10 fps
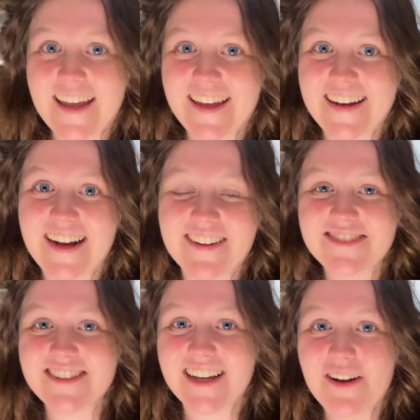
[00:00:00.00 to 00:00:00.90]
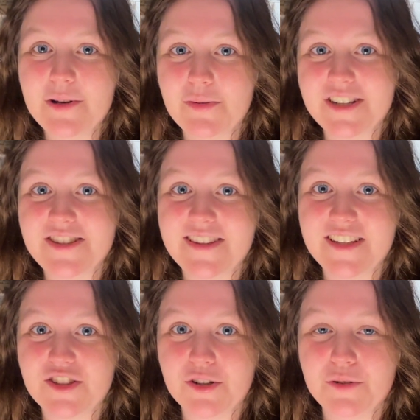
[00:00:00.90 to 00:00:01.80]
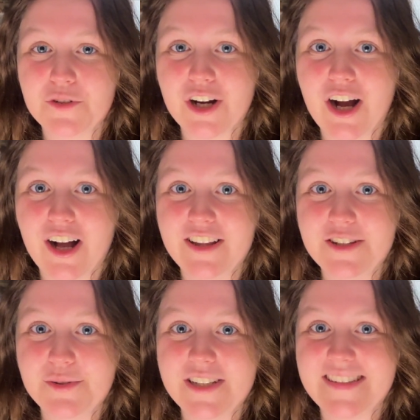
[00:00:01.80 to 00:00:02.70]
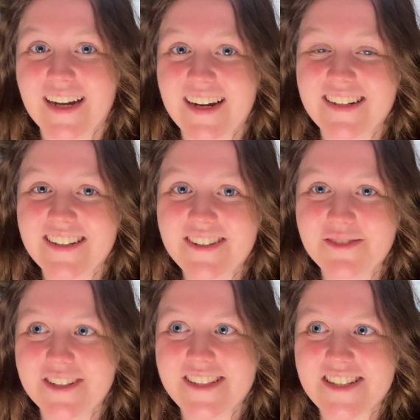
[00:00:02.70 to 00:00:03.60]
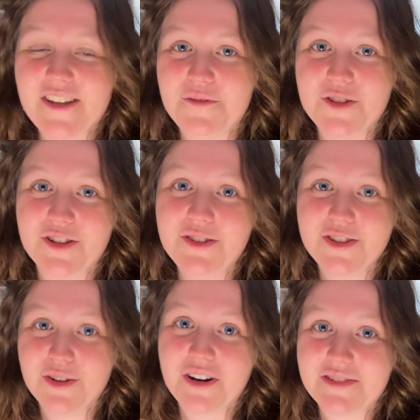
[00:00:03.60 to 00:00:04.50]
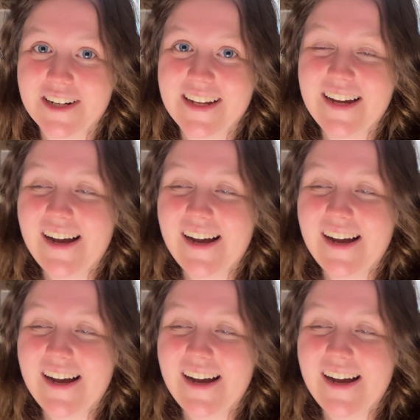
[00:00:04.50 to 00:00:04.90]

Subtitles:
And after that, we went to the Dover Hollywood Diner, which if you don't know already,